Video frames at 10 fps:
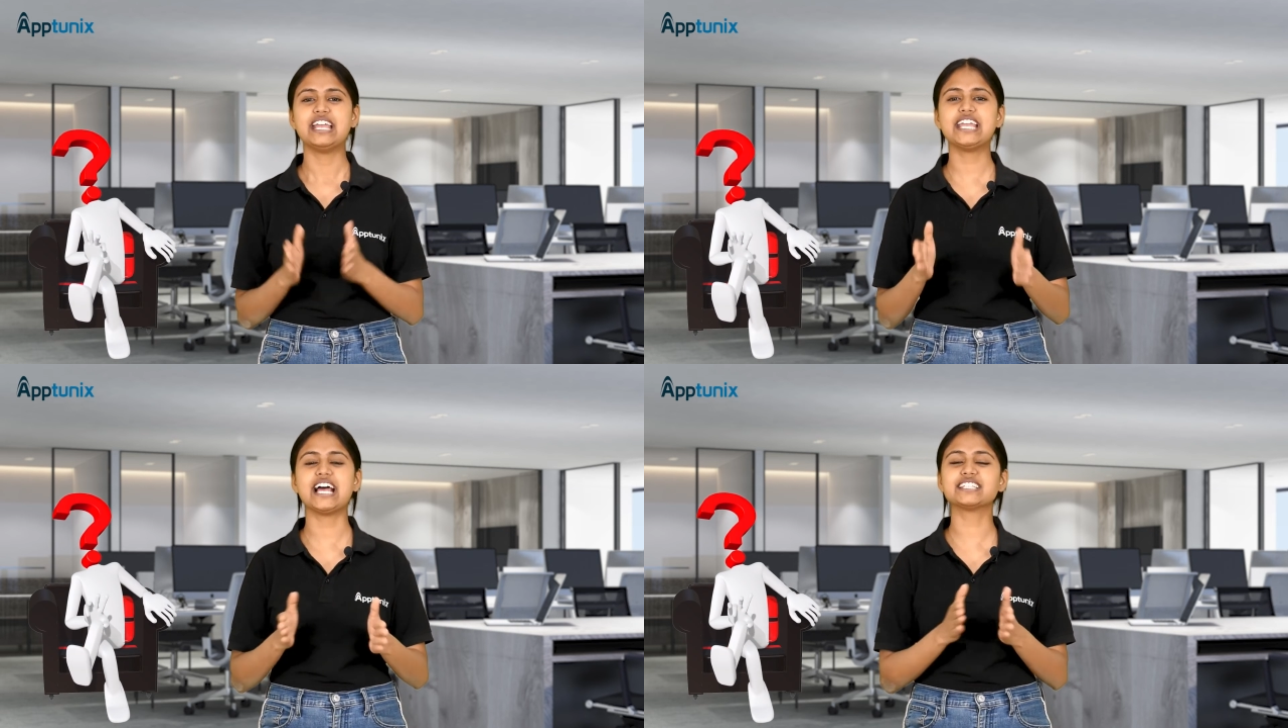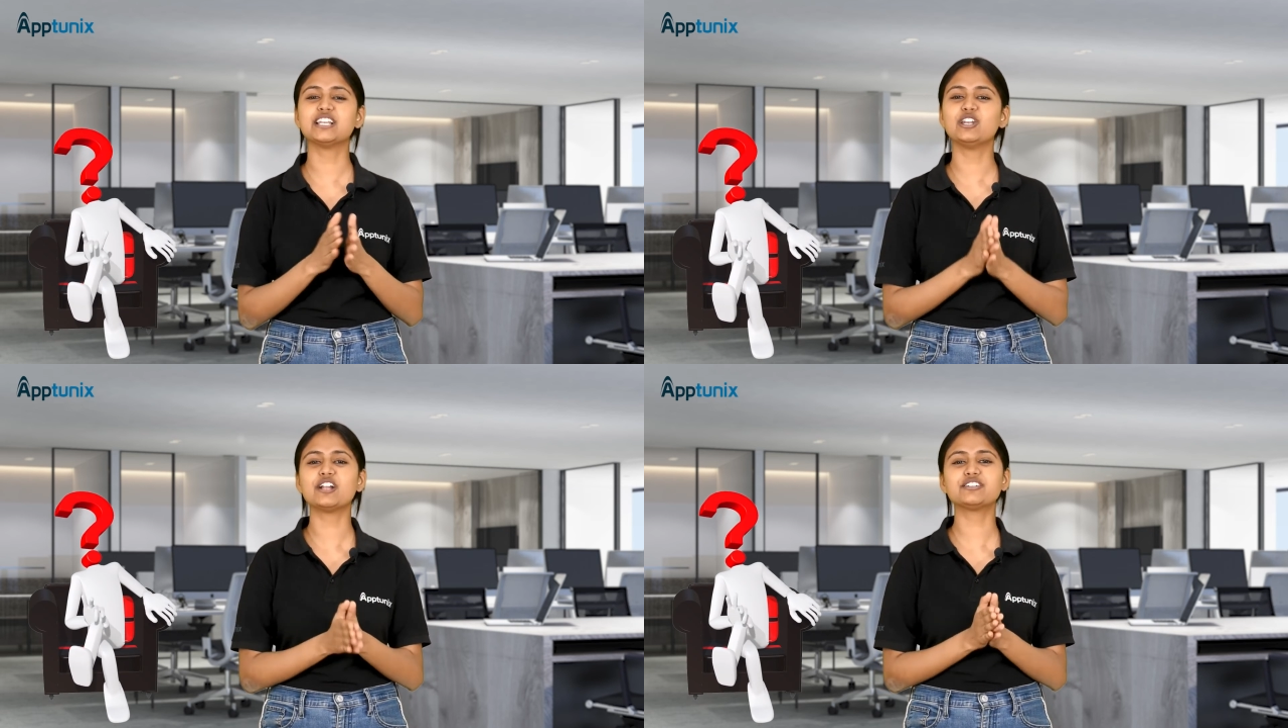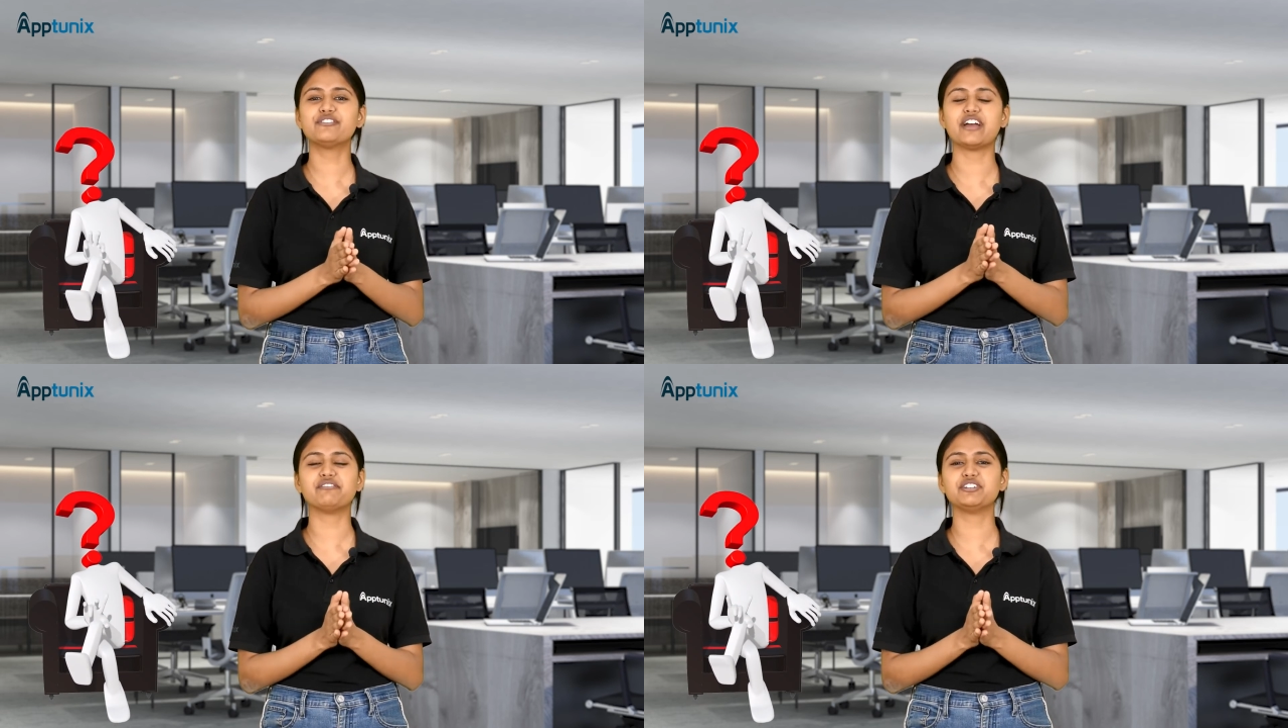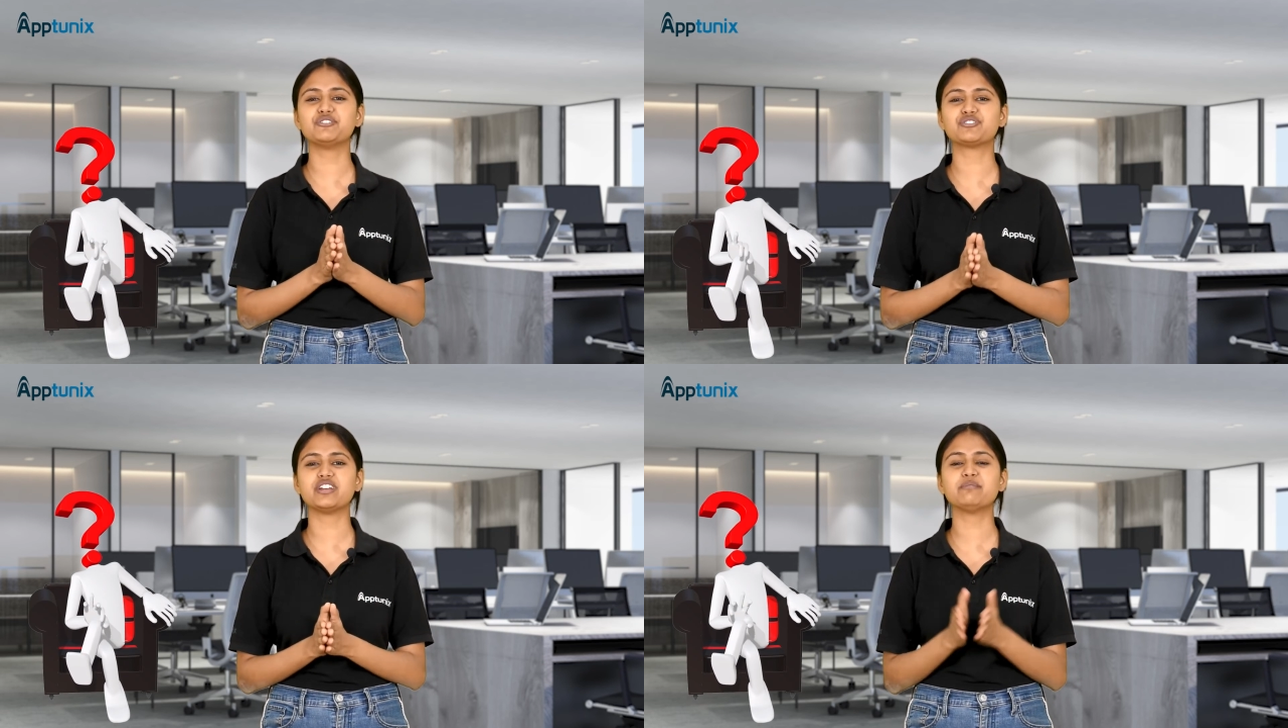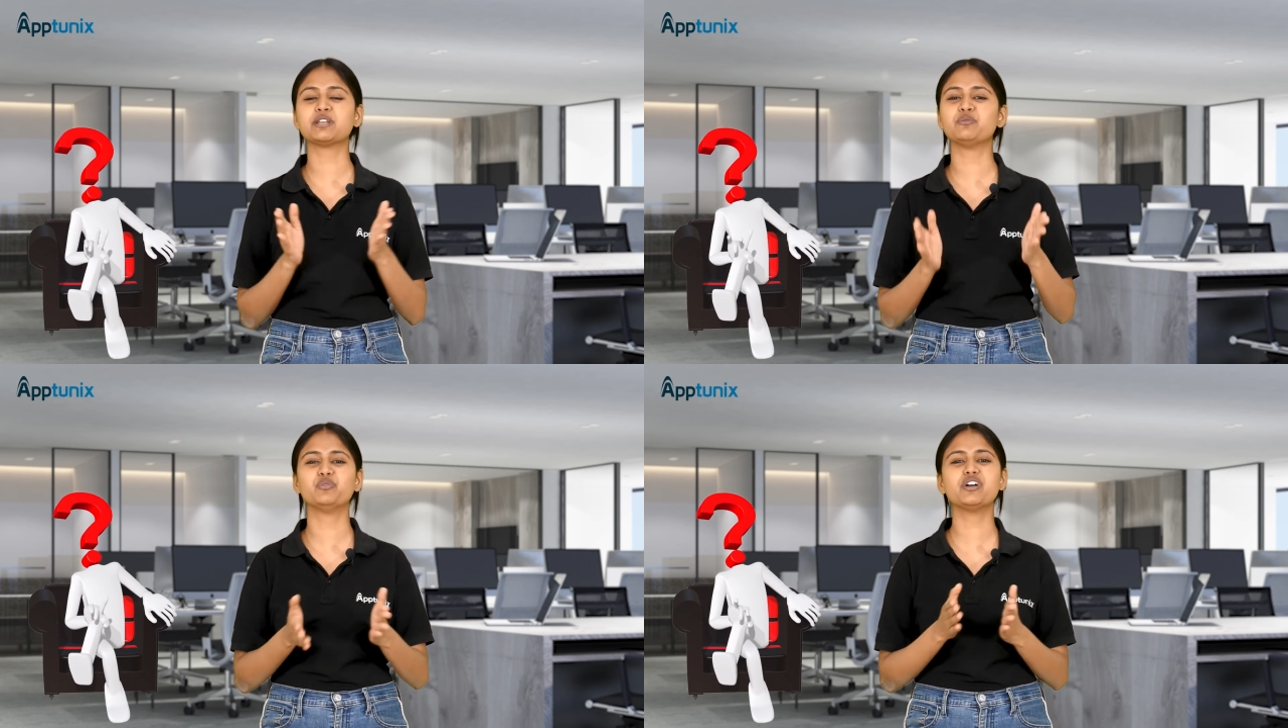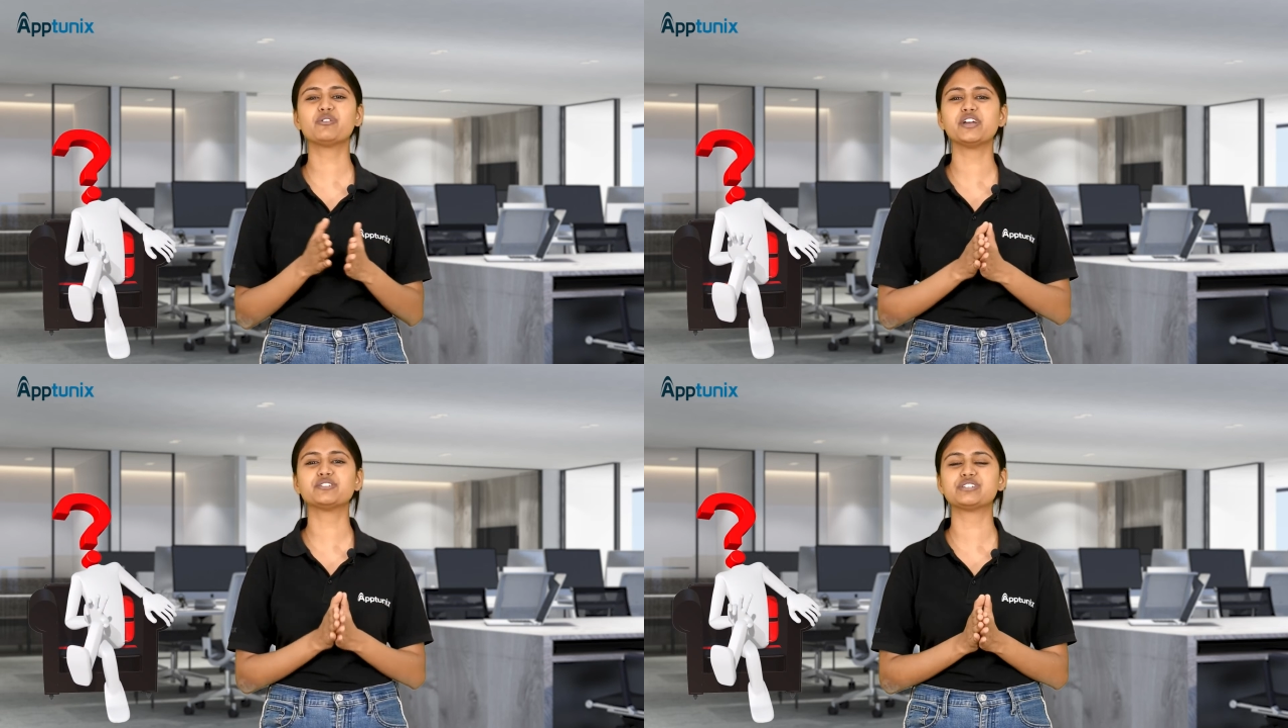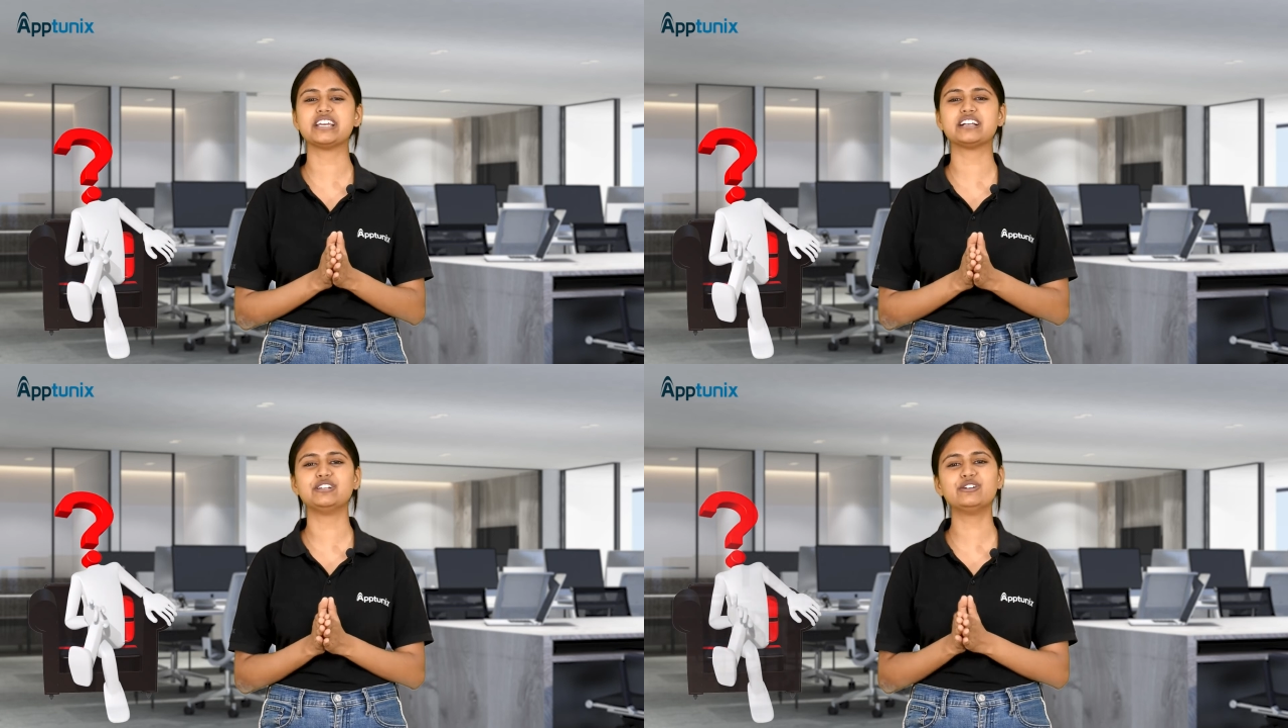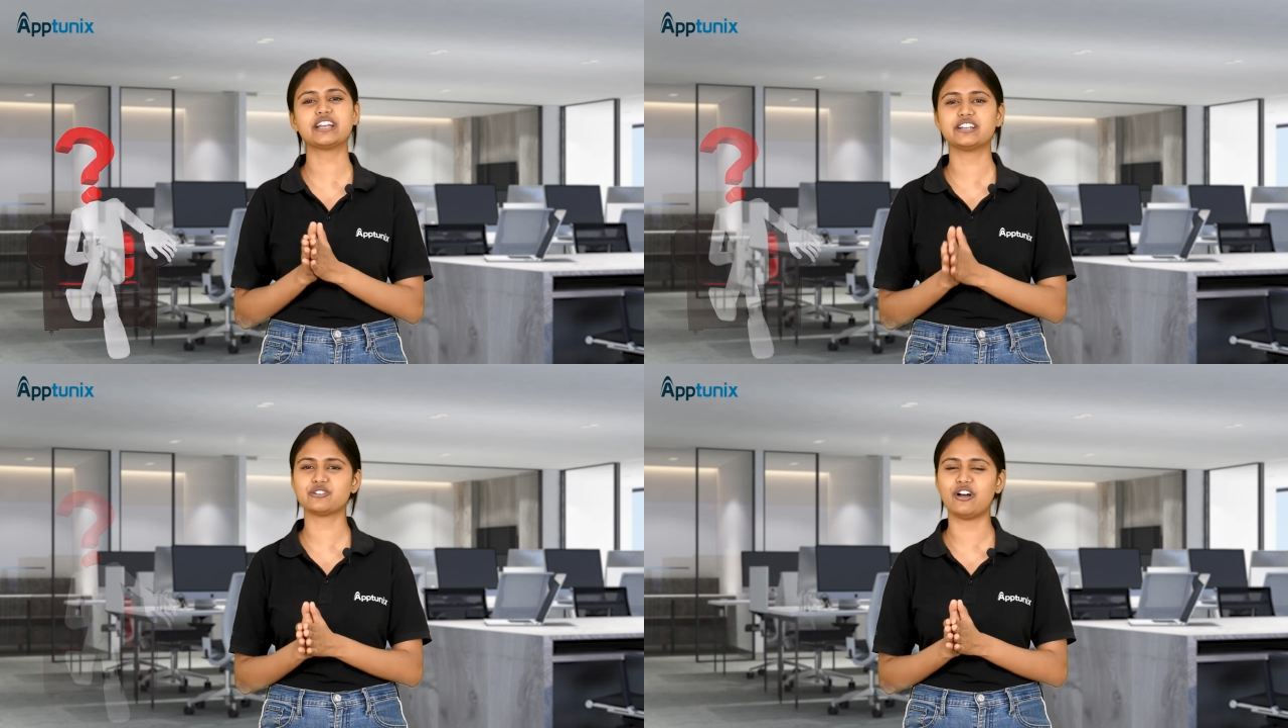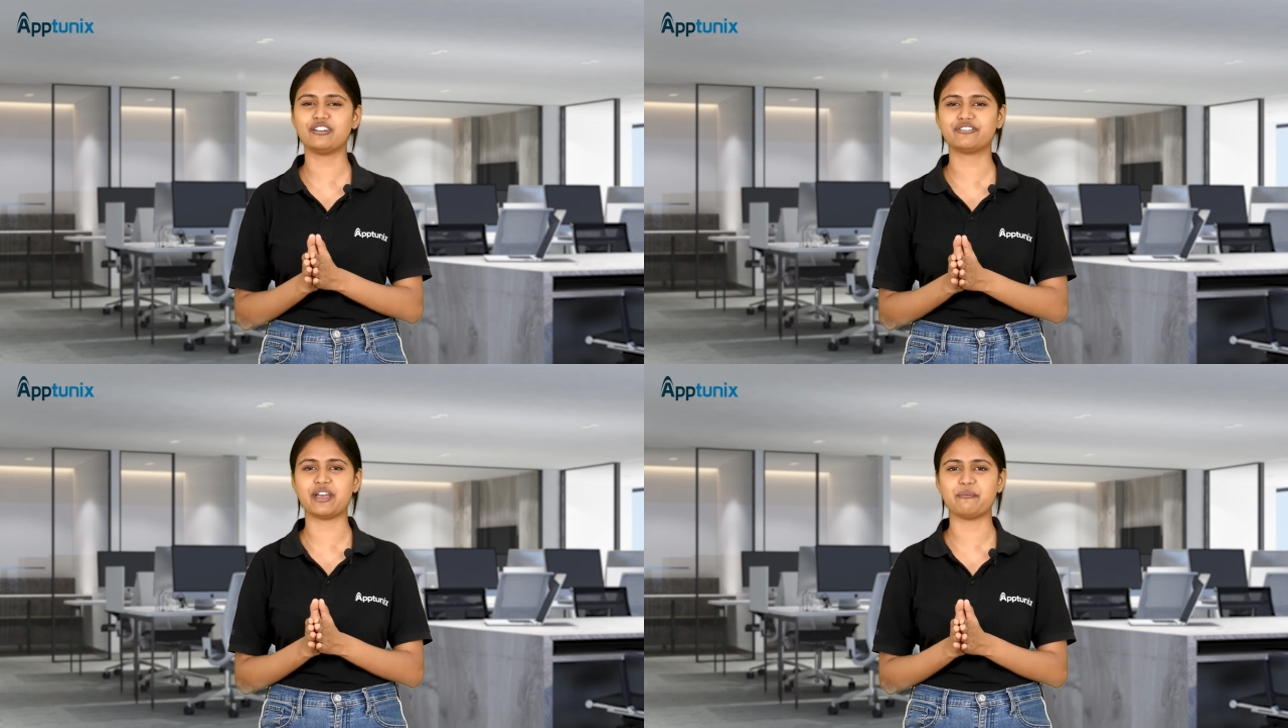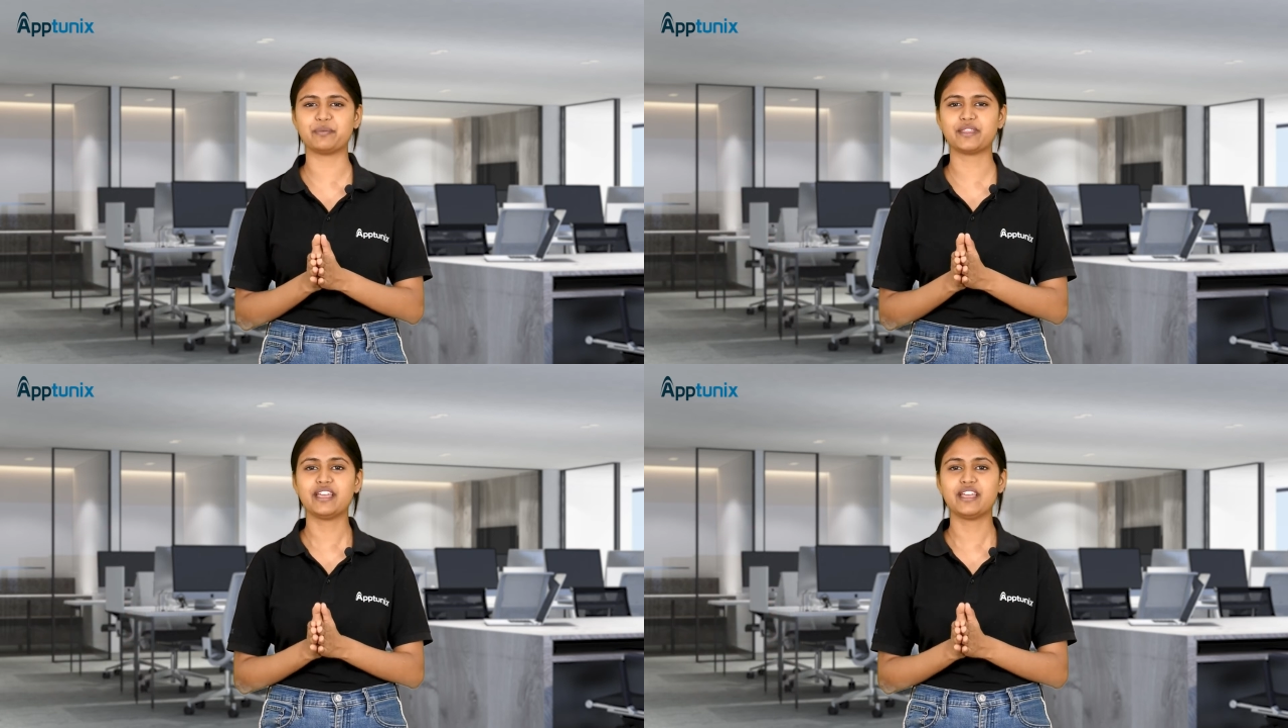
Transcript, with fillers: It has a lot of revenue streams, and we're going to take a look at all of them.